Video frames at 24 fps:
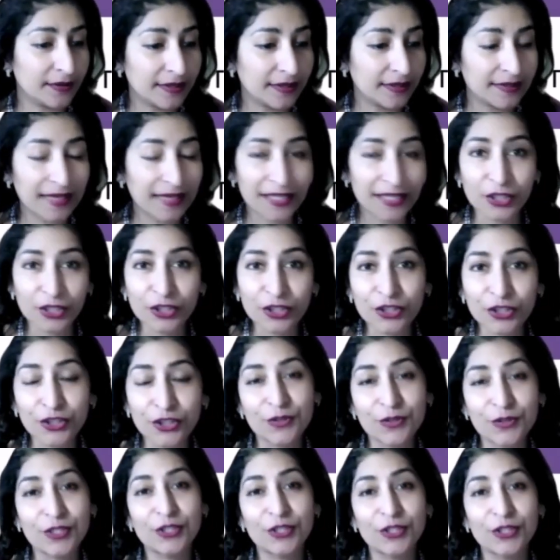that
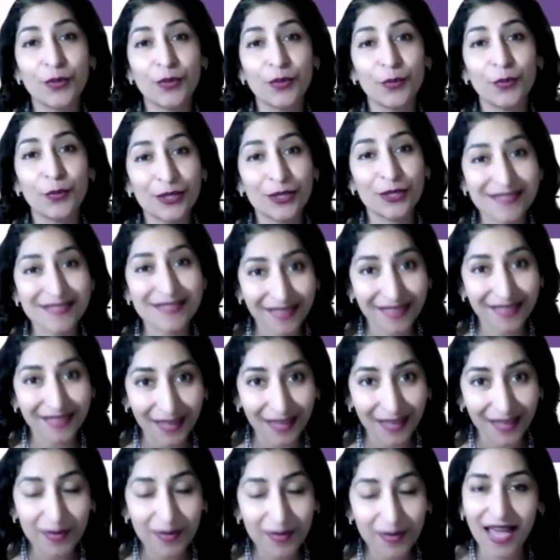introduces your book's
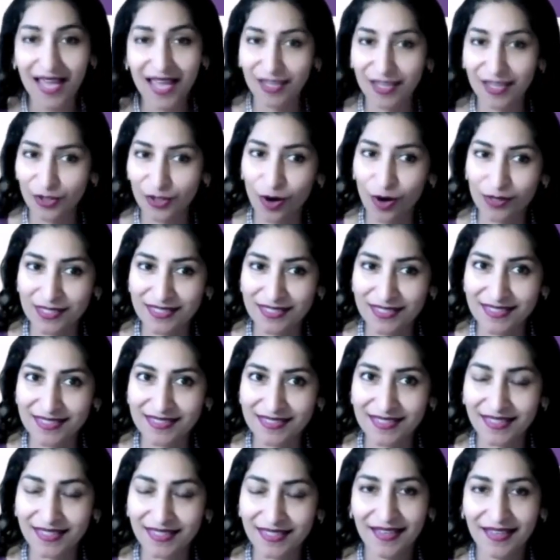theme and content.